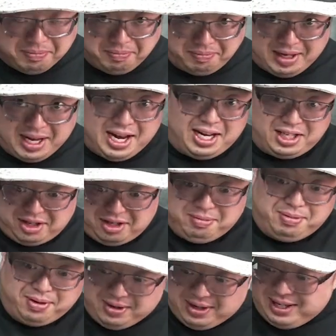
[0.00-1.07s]
Astro
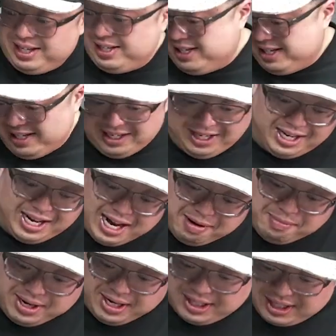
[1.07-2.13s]
Boy as in the anime
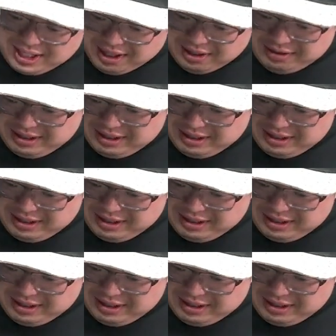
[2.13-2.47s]
itself.